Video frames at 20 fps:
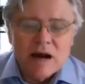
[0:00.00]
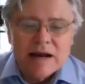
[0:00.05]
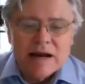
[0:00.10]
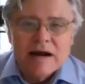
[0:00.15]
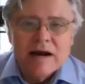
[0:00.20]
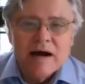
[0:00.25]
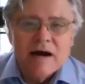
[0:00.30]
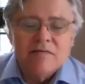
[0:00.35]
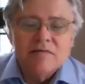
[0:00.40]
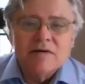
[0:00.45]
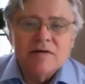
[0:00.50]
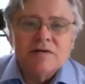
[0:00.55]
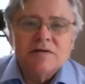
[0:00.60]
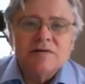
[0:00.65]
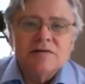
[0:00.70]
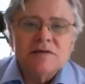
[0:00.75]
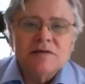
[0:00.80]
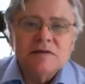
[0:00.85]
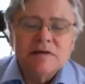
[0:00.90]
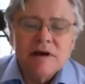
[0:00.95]

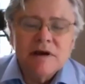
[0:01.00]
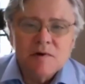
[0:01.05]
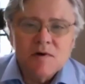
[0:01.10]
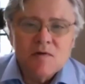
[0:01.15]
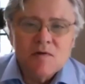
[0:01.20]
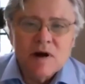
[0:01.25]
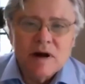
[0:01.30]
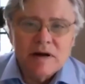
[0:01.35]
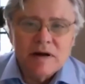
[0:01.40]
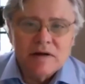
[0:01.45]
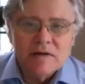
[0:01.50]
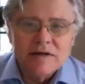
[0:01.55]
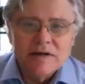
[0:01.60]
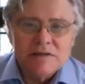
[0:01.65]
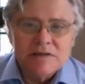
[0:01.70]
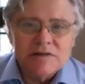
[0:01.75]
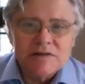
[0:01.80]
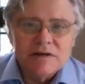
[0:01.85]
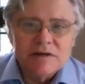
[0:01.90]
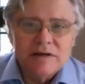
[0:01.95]
governors and Democratic
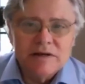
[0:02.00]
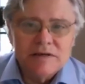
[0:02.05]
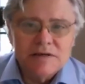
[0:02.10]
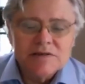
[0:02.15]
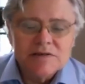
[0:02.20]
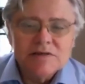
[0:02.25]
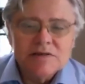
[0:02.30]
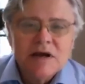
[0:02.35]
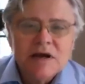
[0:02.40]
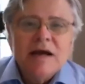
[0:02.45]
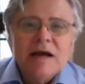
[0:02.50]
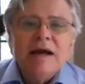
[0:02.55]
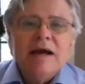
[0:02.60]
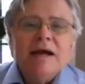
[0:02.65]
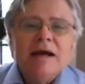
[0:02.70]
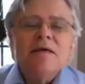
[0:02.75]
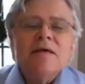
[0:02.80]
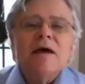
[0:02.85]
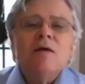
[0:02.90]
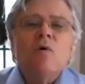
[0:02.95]
legislatures,
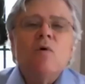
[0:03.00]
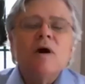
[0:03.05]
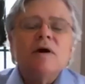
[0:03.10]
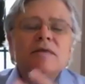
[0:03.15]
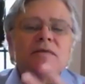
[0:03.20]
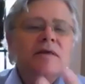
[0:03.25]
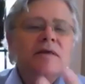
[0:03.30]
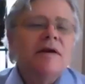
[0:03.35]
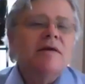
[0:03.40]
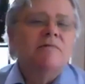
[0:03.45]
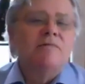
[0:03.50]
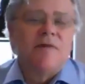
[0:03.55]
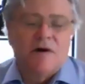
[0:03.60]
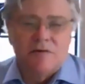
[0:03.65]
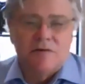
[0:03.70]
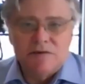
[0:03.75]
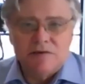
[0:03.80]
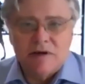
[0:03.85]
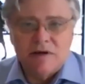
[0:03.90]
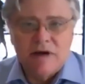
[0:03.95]
and they want their
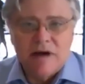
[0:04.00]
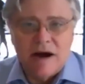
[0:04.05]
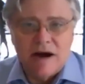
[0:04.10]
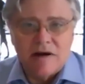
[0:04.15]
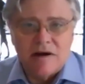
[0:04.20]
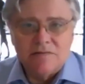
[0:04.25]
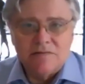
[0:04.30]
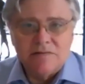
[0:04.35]
votes to count.